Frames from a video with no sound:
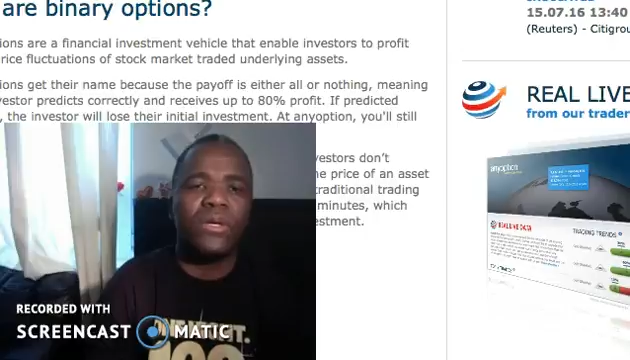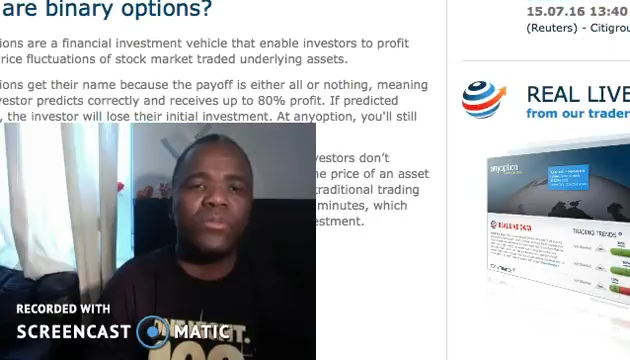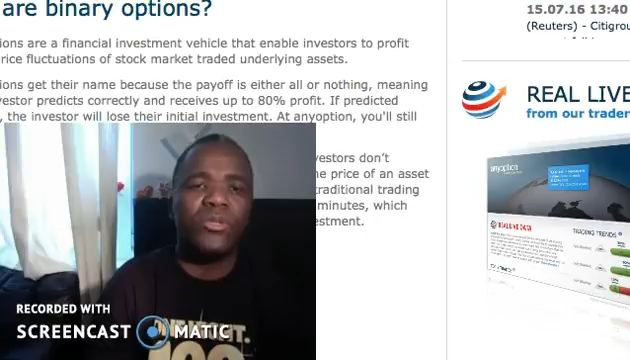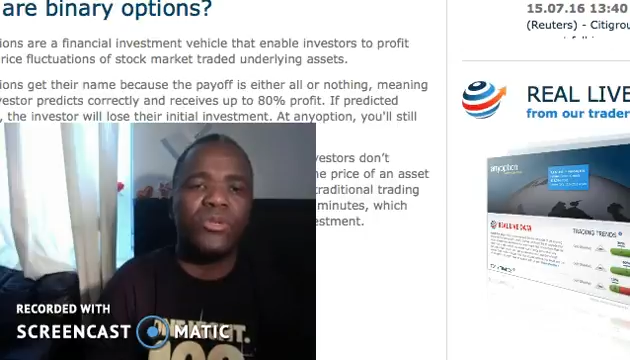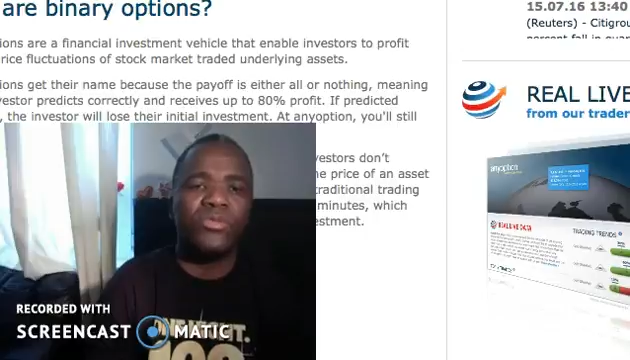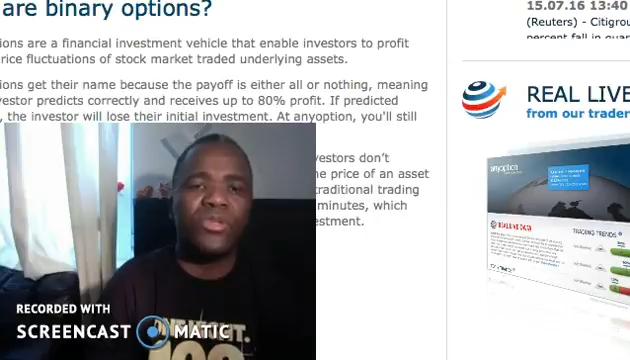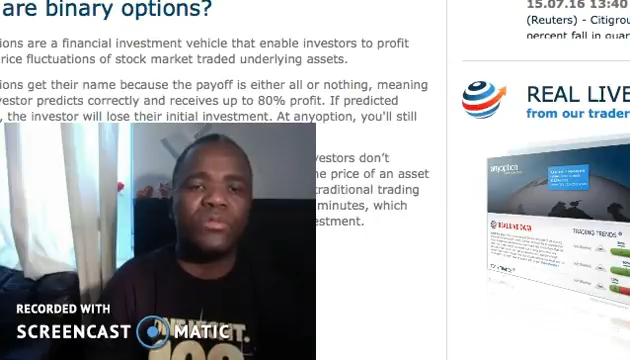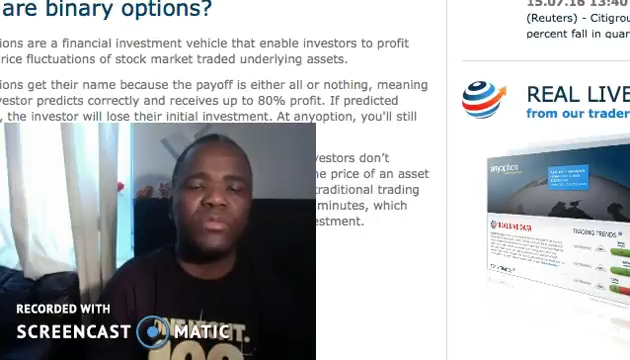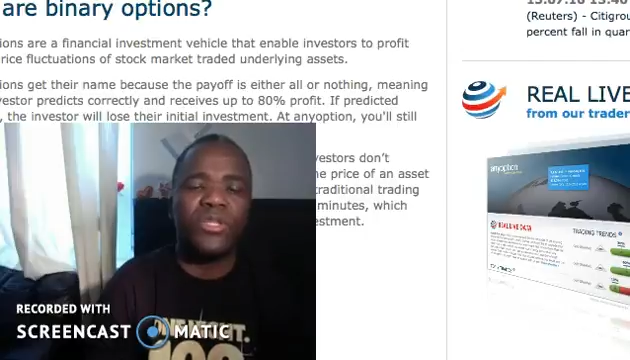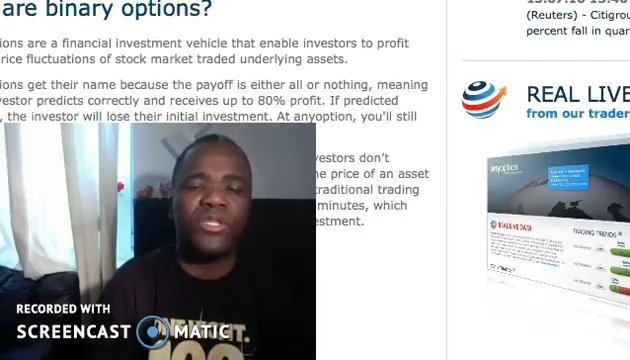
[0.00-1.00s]
bit of
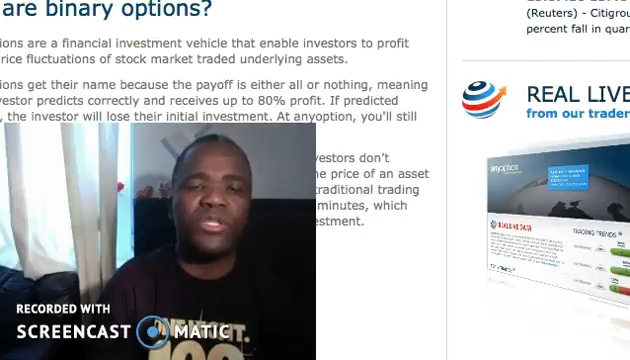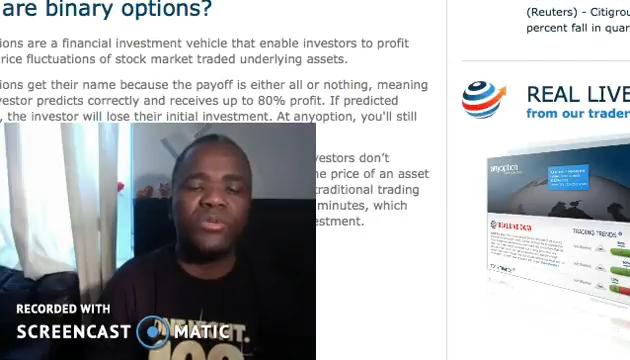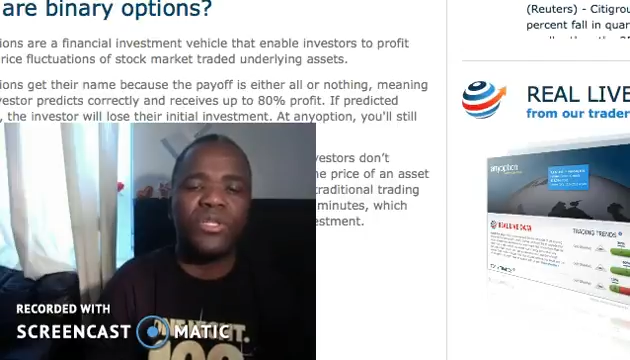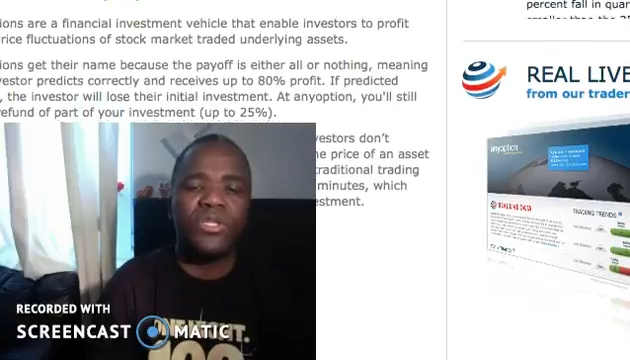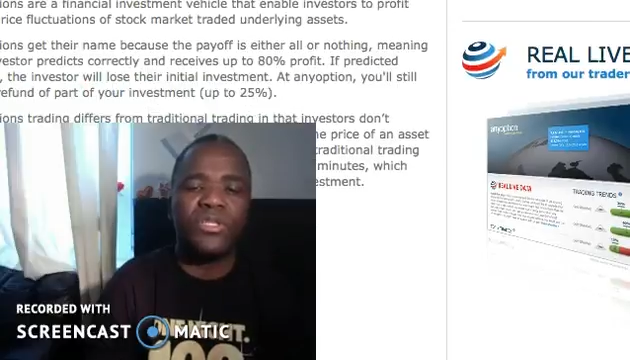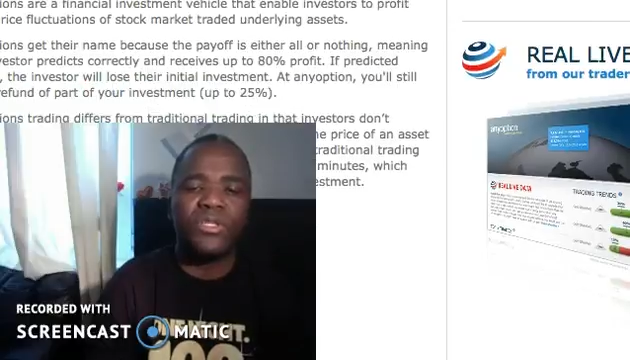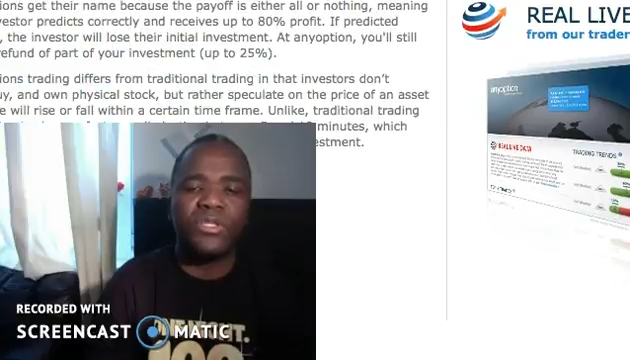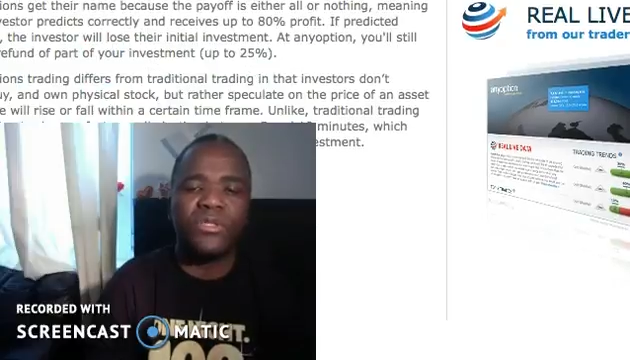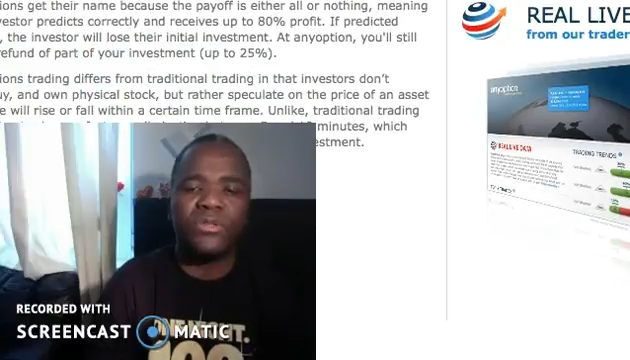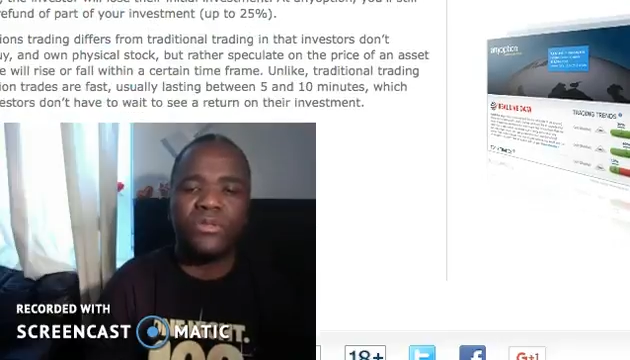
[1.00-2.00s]
explanation what it is.
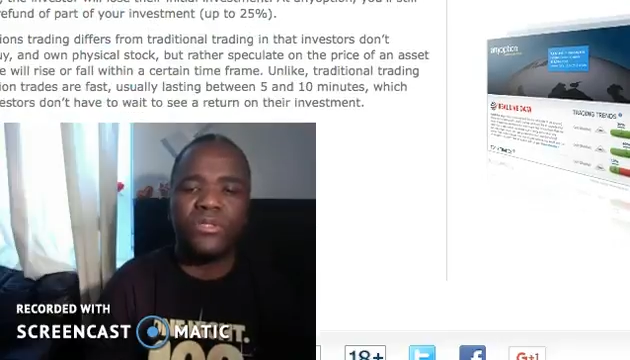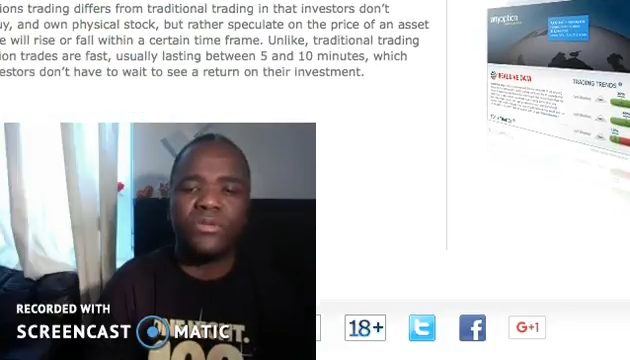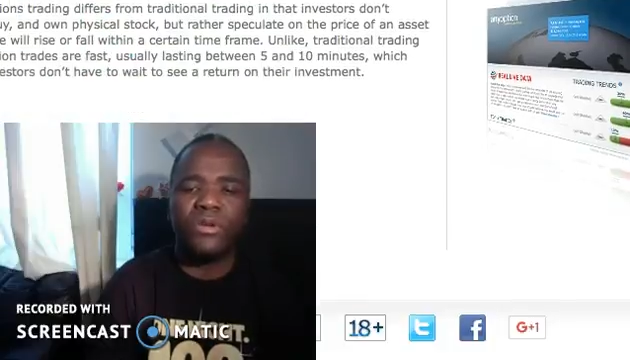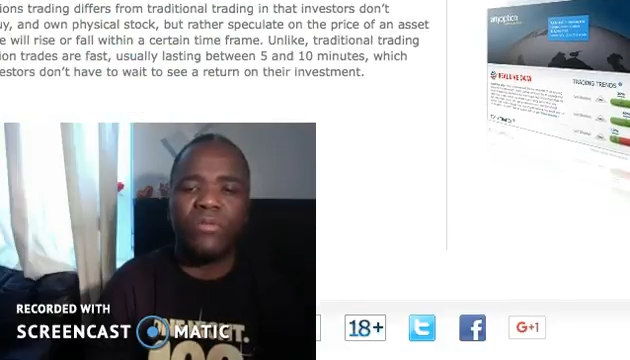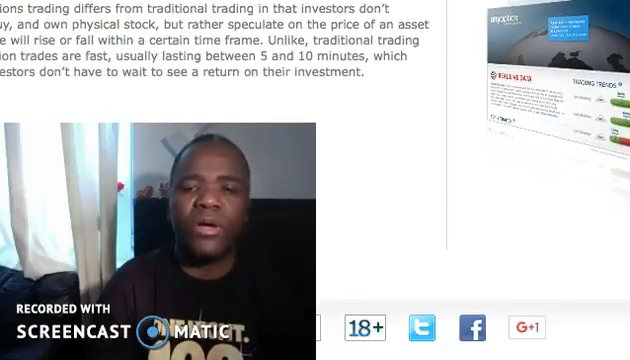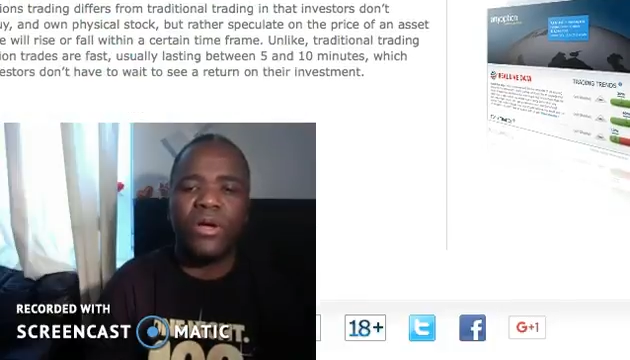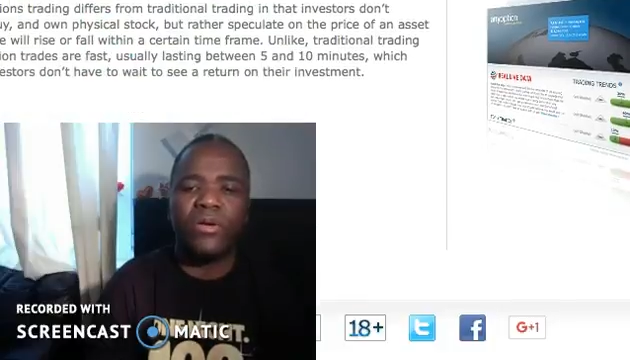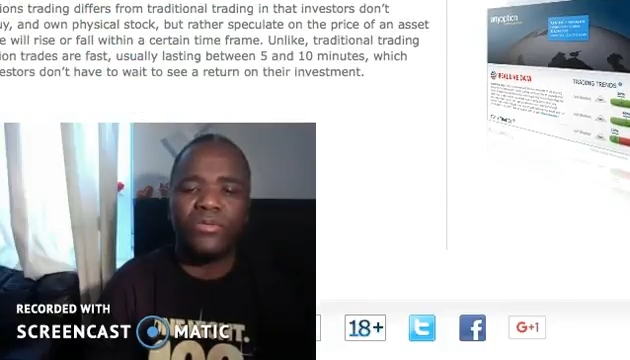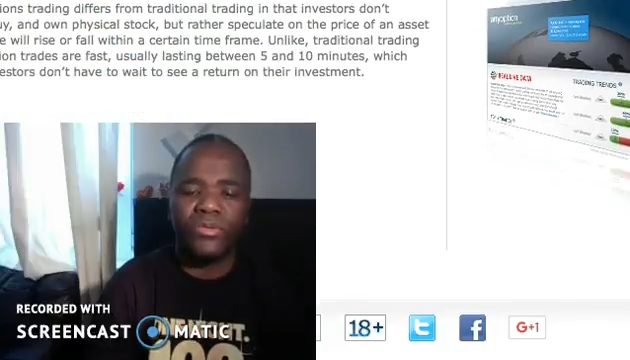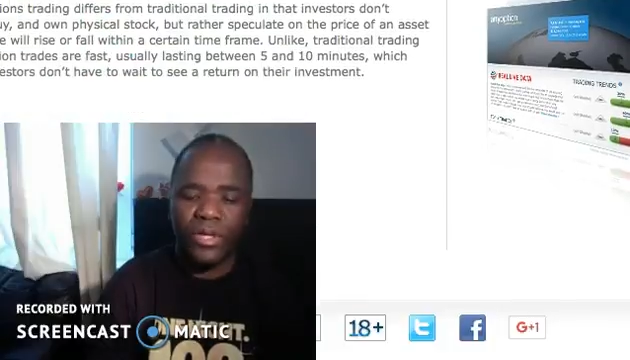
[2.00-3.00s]
It's all
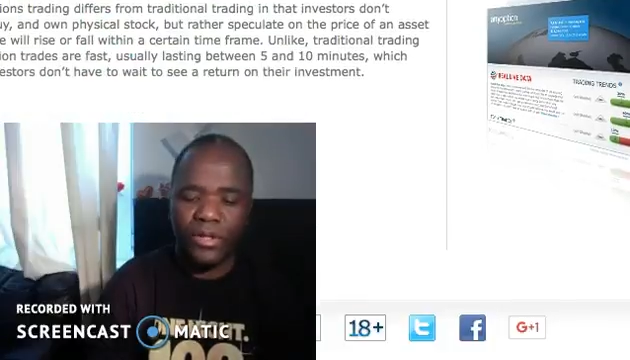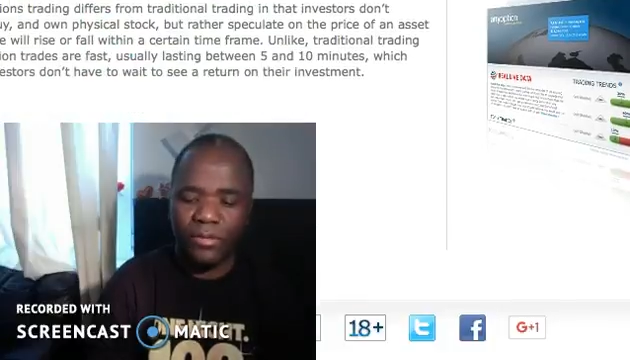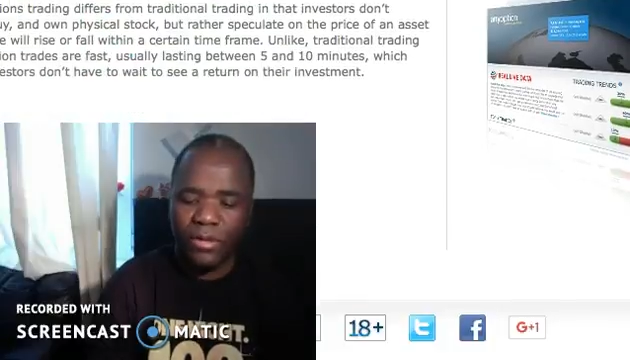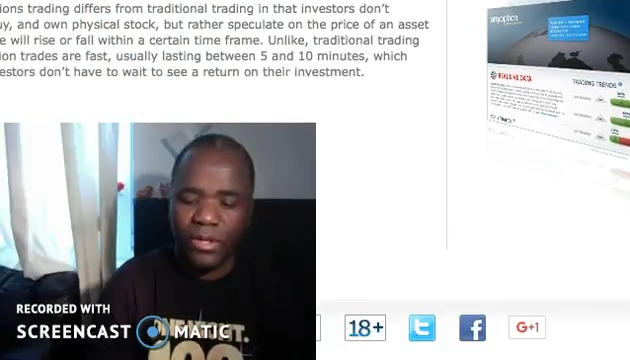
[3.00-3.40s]
about, right?